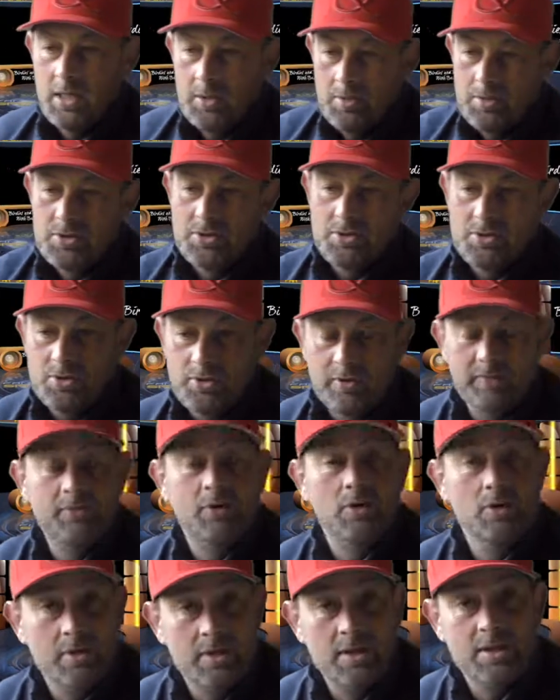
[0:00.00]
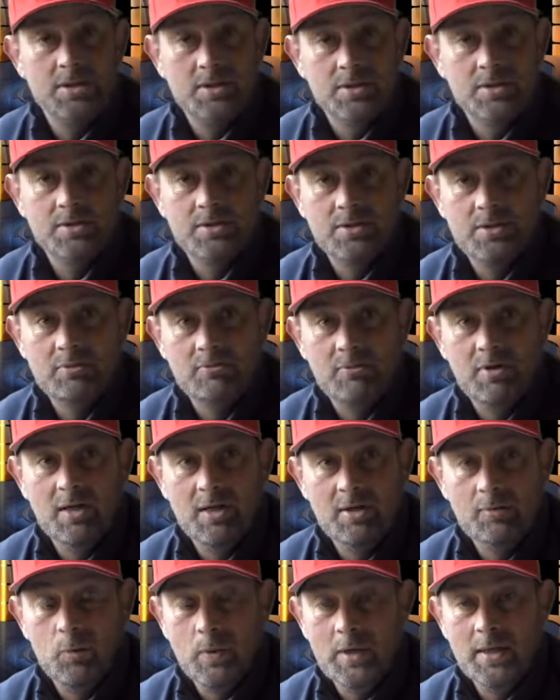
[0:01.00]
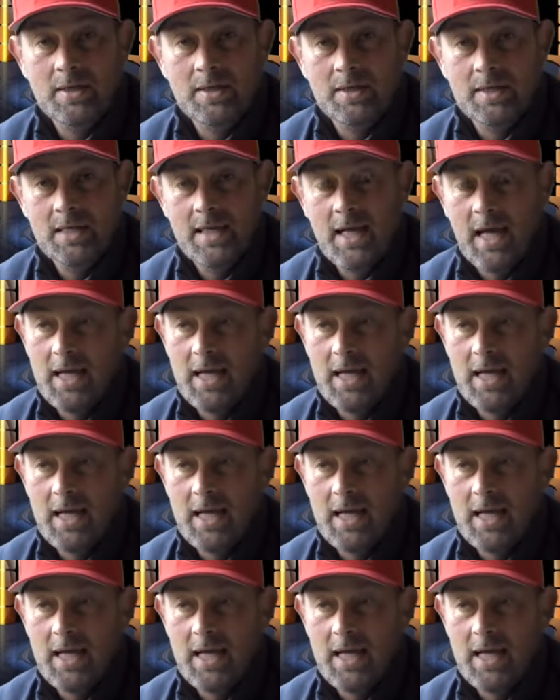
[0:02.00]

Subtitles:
was tough conditions, really windy,